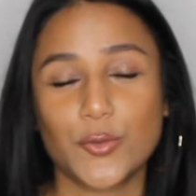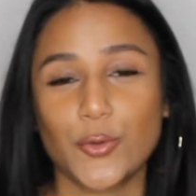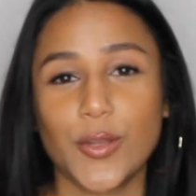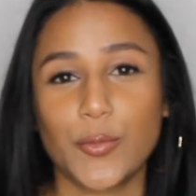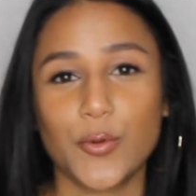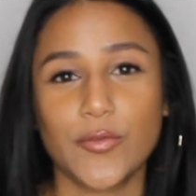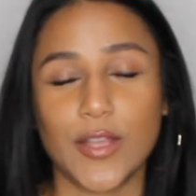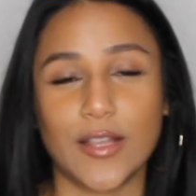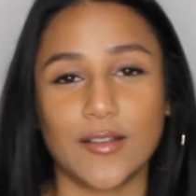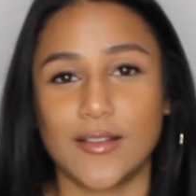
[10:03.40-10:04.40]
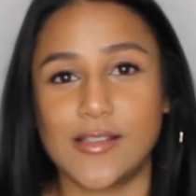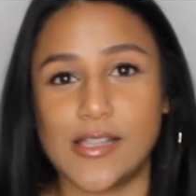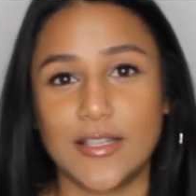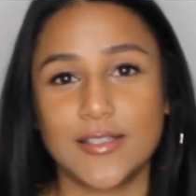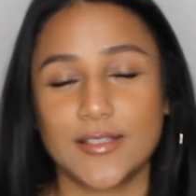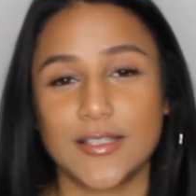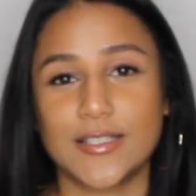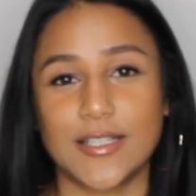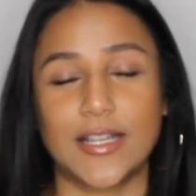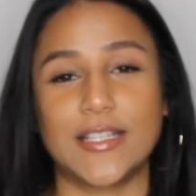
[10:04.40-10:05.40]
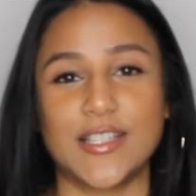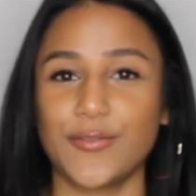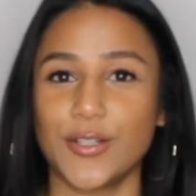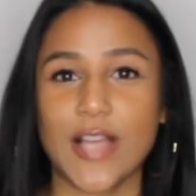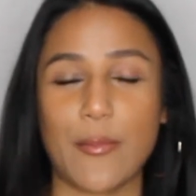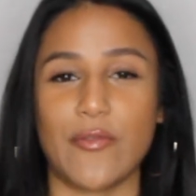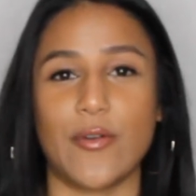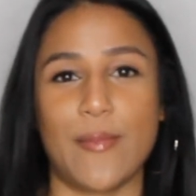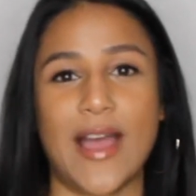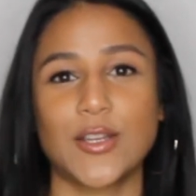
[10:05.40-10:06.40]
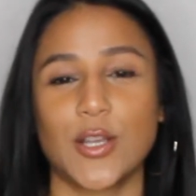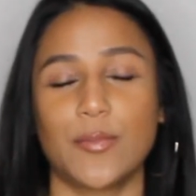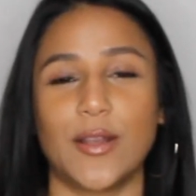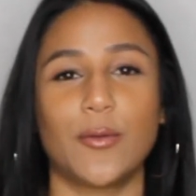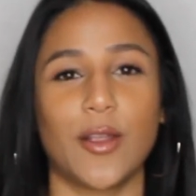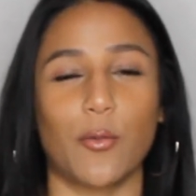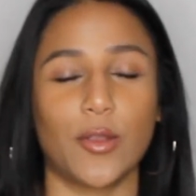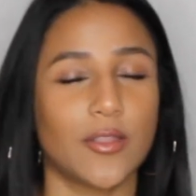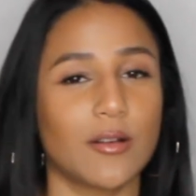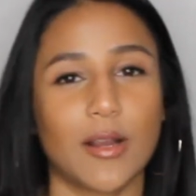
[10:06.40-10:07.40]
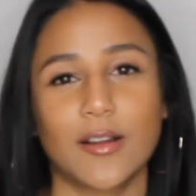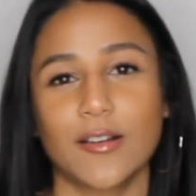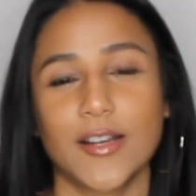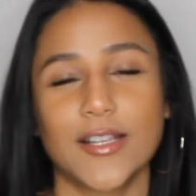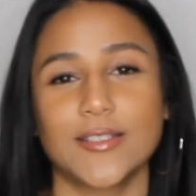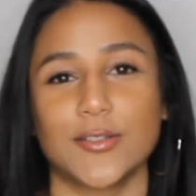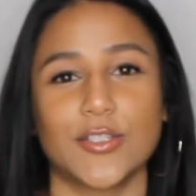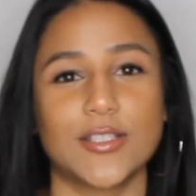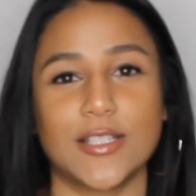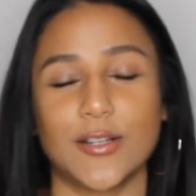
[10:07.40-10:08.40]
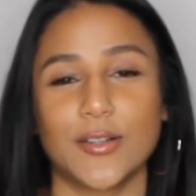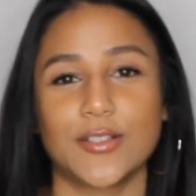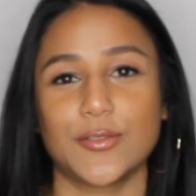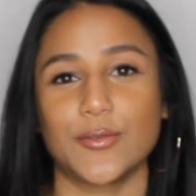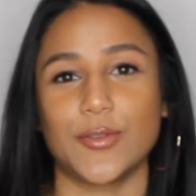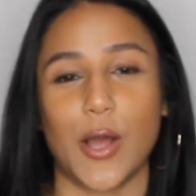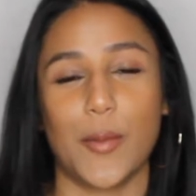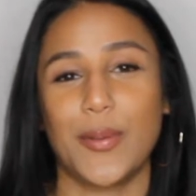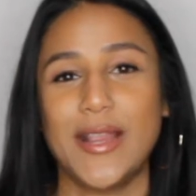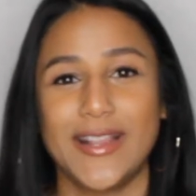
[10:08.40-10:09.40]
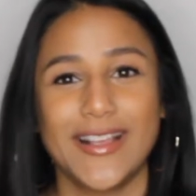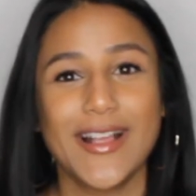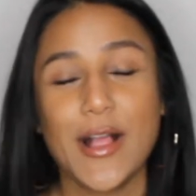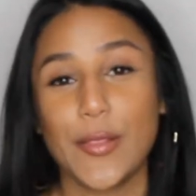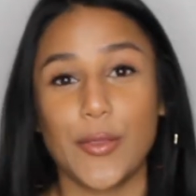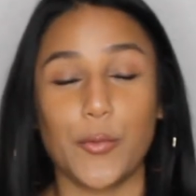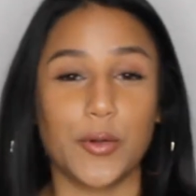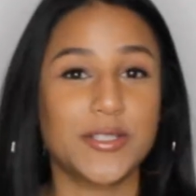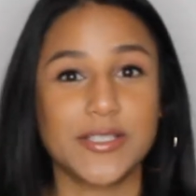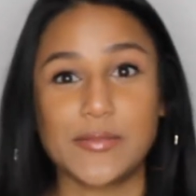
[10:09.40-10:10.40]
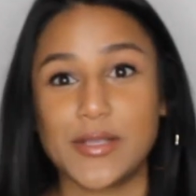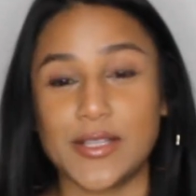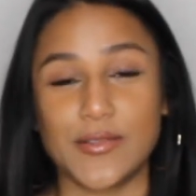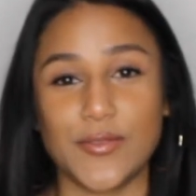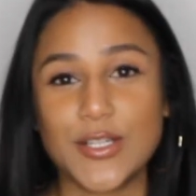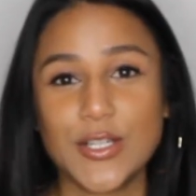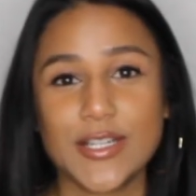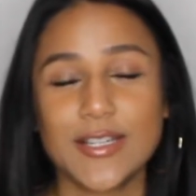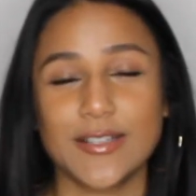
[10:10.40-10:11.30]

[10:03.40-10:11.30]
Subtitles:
truly prove that this is like a different type of a matchup. They don't care what their record is. They're just here to not be the worst team in the division.